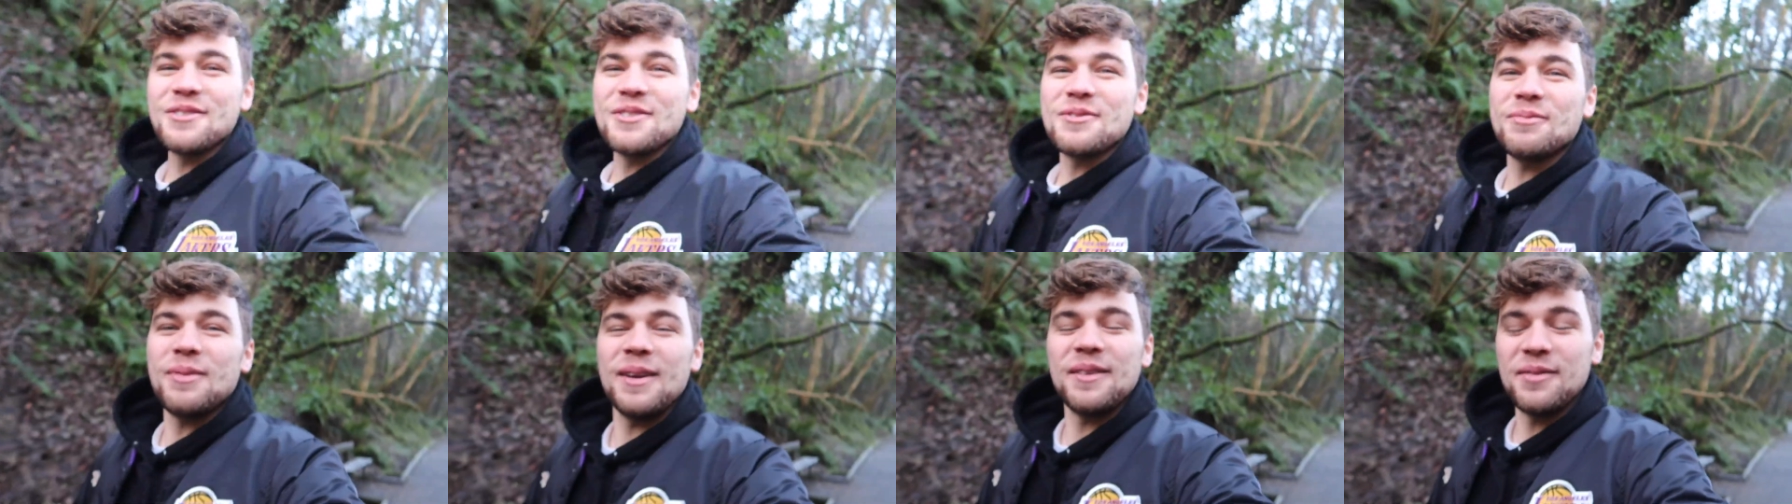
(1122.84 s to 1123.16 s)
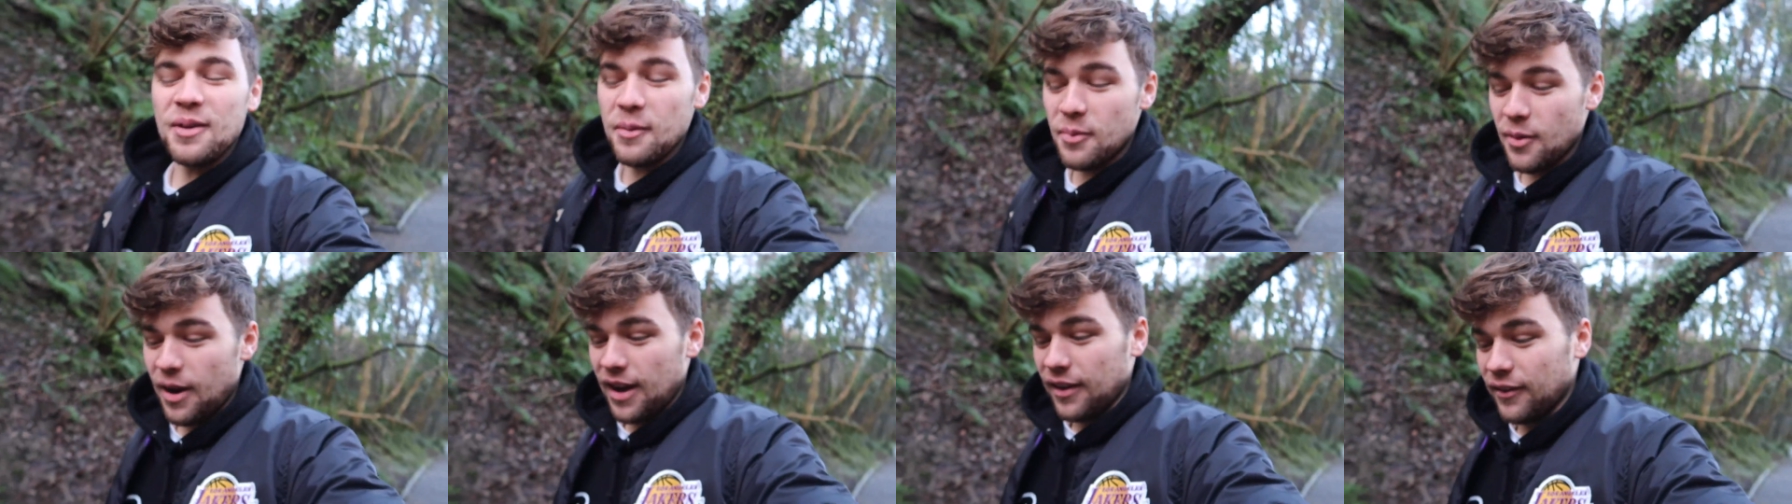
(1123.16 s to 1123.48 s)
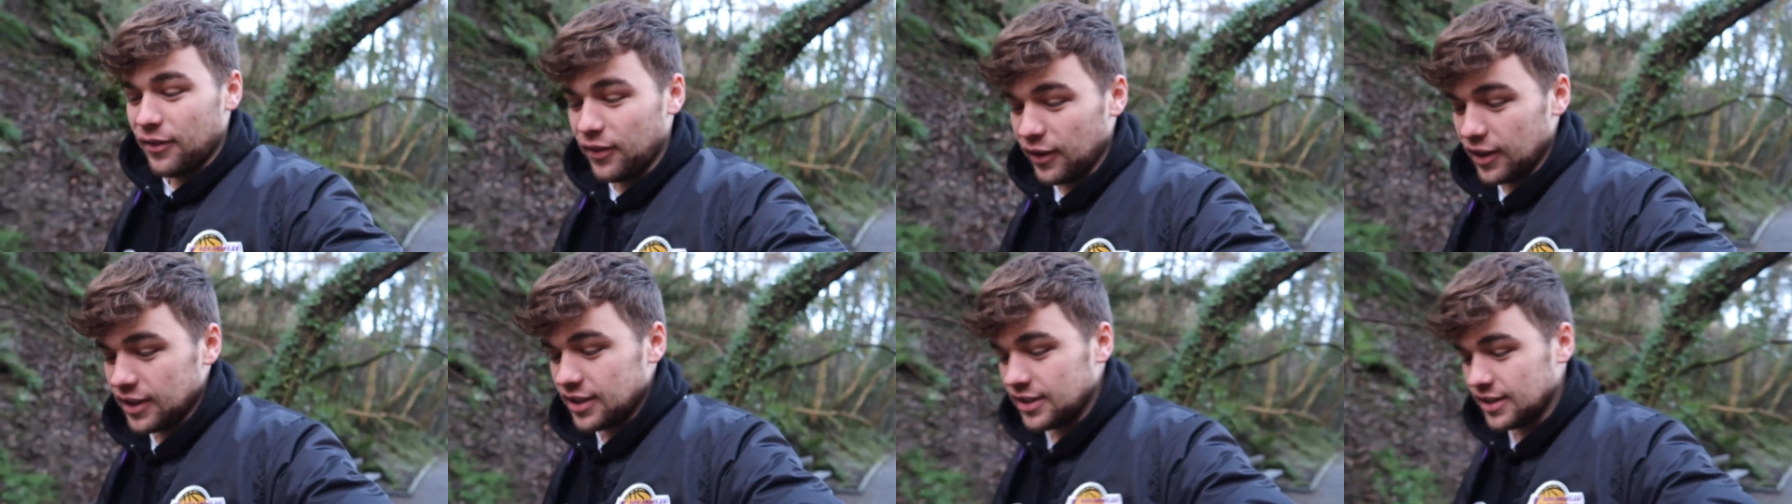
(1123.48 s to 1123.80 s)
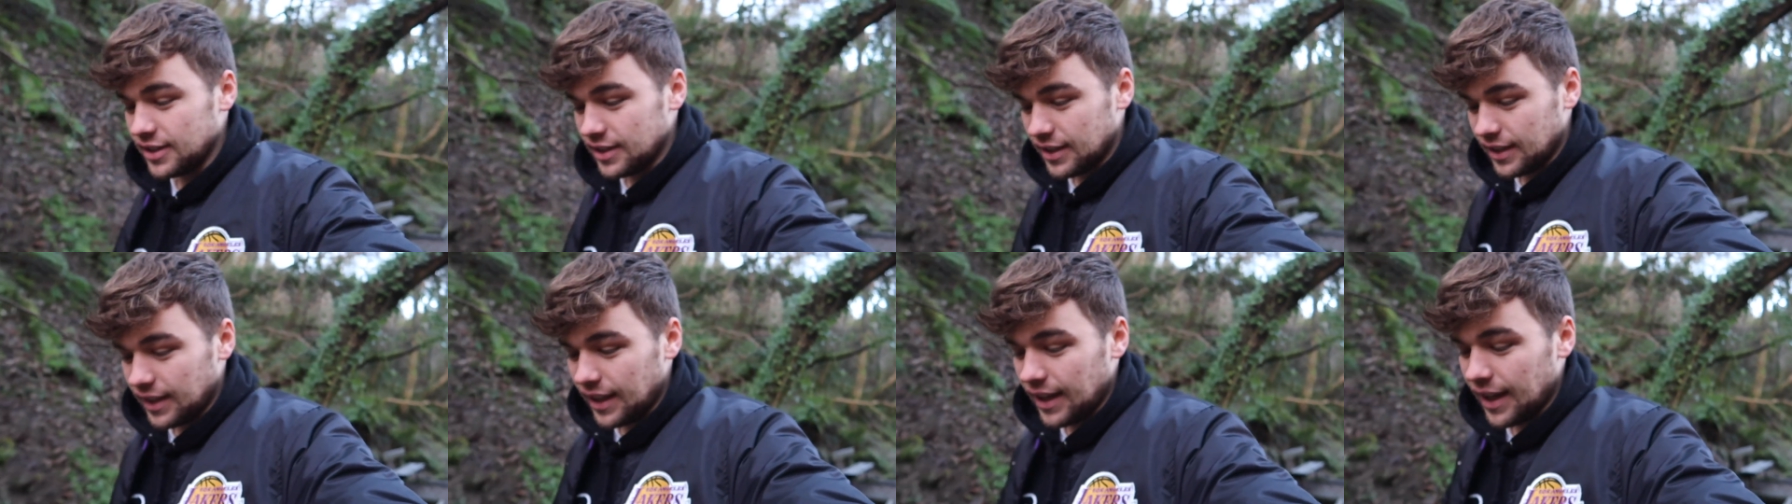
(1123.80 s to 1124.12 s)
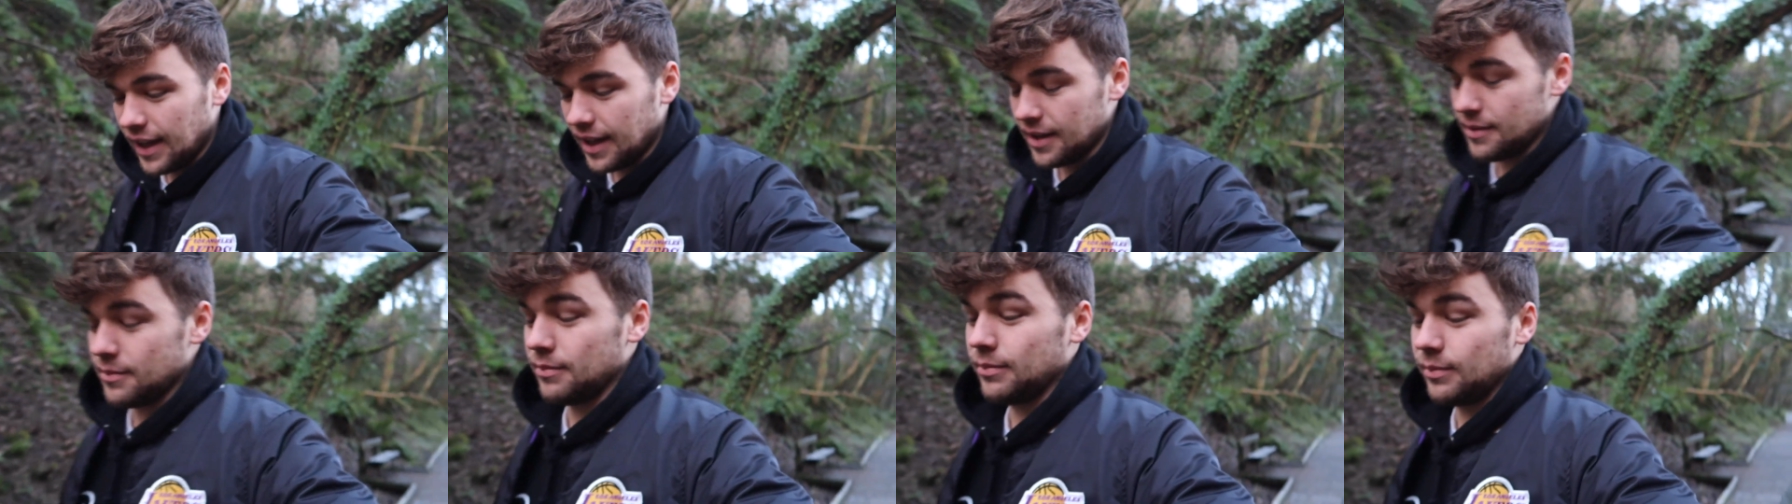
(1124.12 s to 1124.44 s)
We've just been for breakfast,
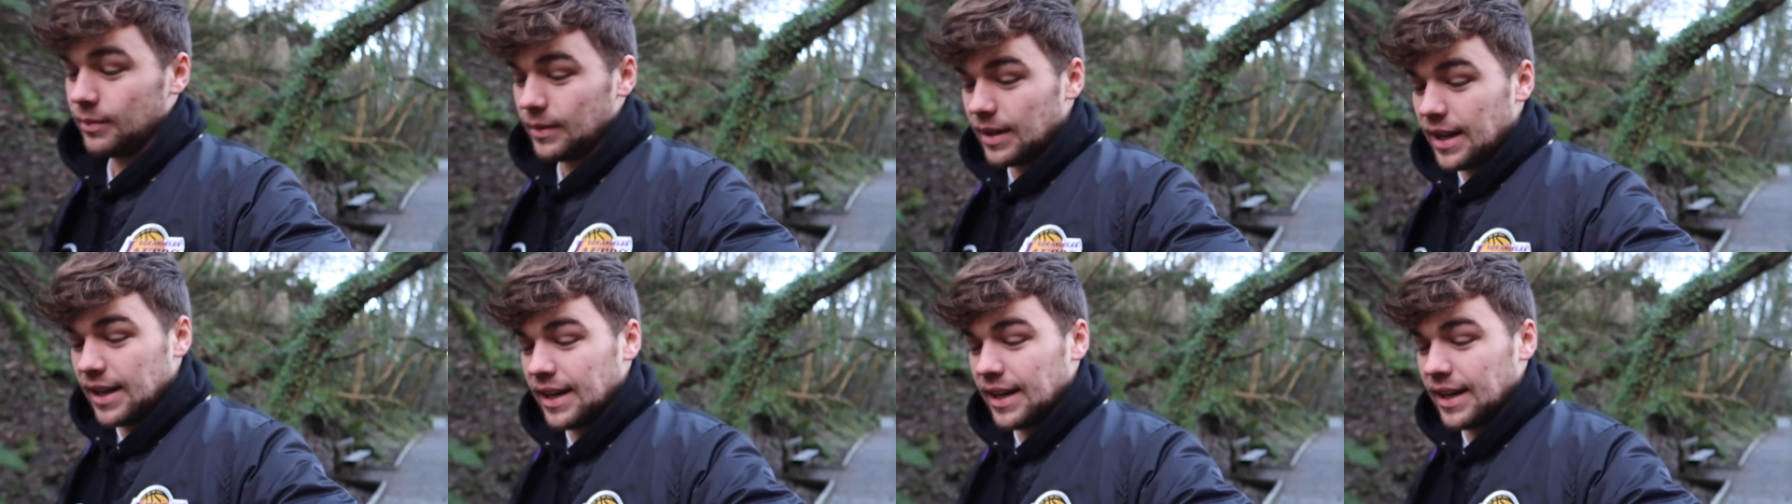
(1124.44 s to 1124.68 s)
um,